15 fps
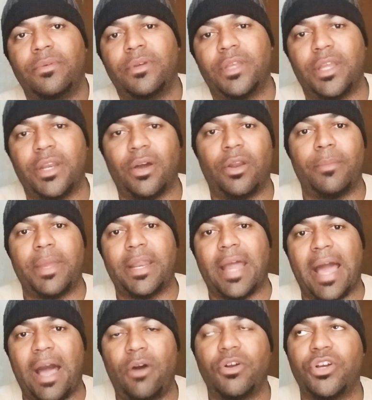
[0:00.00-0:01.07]
You know what I mean?
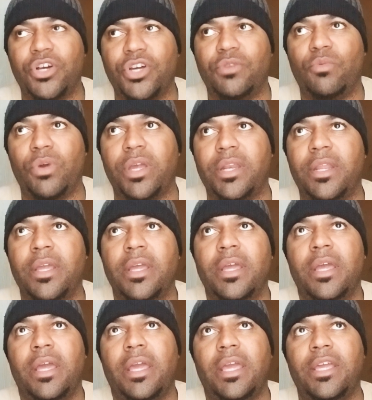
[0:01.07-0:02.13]
How good would
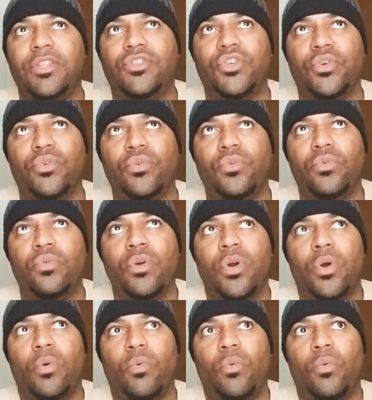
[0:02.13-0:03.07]
he do